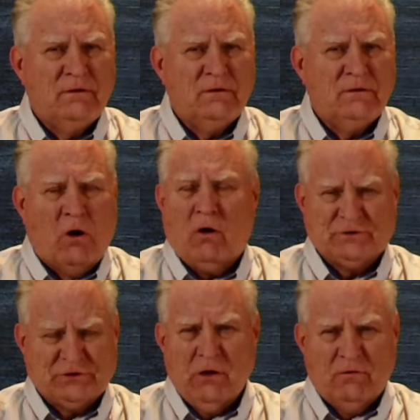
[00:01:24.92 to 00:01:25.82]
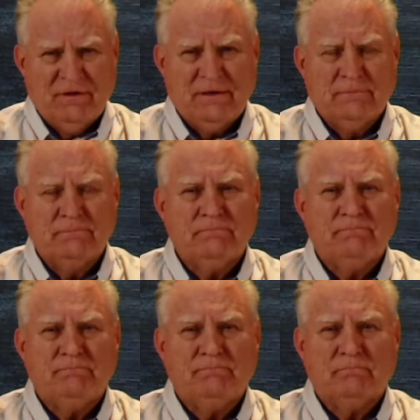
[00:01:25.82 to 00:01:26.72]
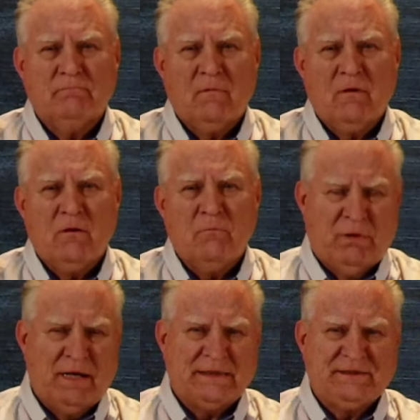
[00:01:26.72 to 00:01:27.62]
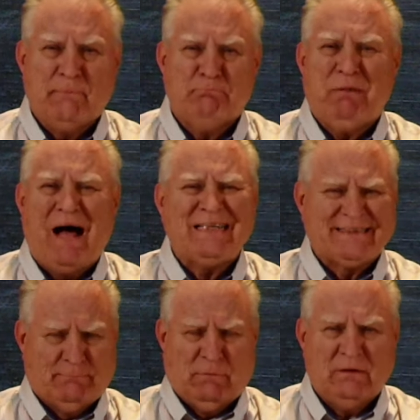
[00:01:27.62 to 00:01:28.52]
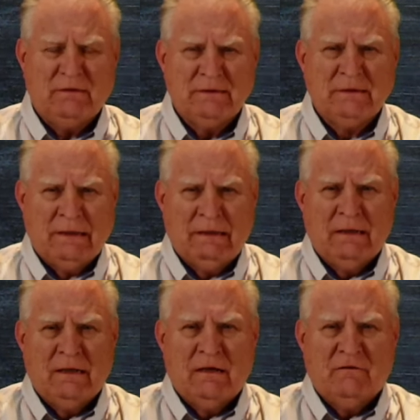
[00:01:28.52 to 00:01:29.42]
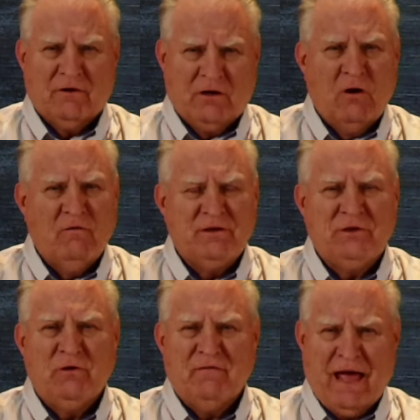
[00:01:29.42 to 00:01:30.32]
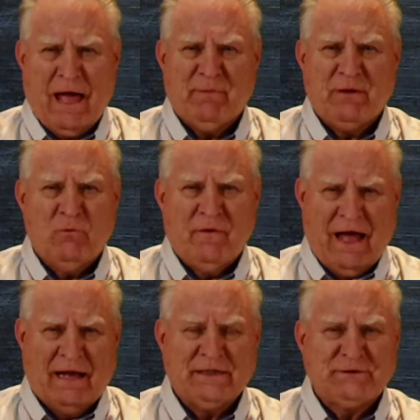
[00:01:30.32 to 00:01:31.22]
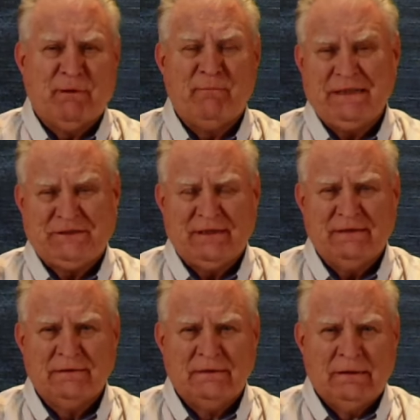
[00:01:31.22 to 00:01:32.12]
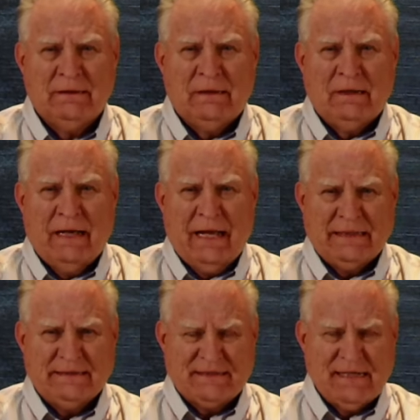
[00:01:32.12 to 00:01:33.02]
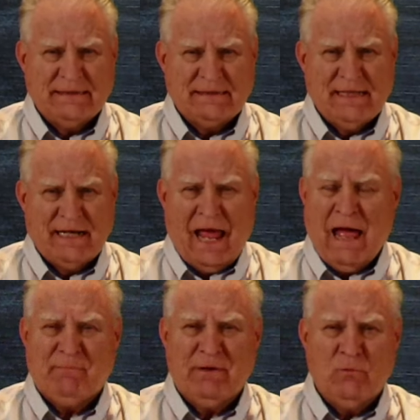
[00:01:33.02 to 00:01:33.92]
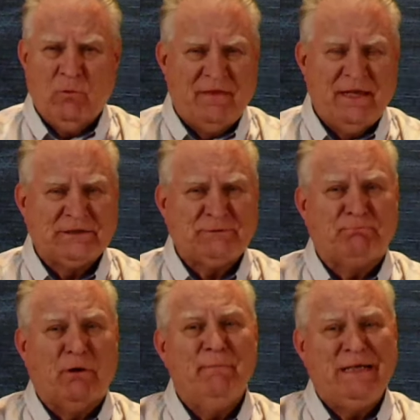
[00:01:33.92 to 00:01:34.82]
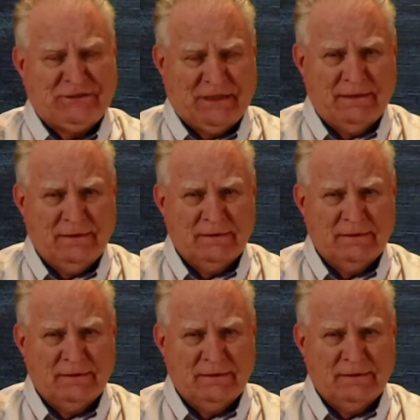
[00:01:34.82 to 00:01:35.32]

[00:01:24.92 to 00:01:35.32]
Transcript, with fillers: cause COVID, but it's impossible for COVID to have happened without his permission. And since it happened with his permission,